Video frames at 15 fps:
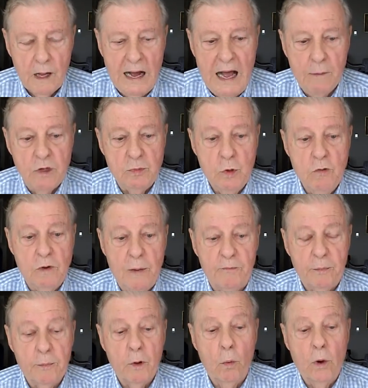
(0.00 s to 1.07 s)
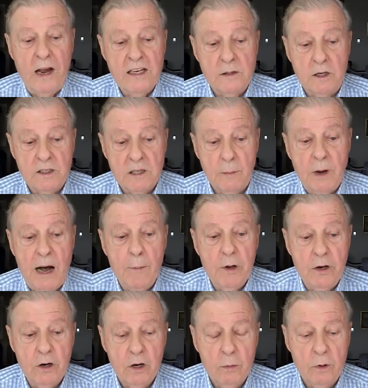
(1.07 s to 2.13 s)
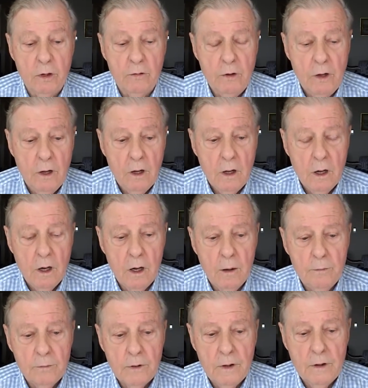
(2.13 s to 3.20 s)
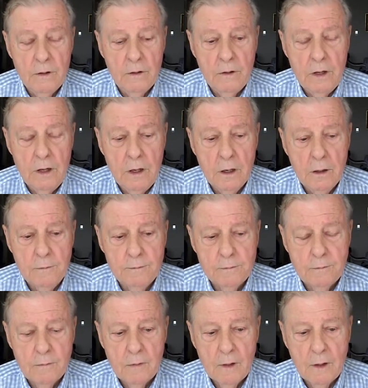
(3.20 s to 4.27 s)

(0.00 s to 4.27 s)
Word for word: uh, I was moved up from the waist because the bombardier would have um, the um,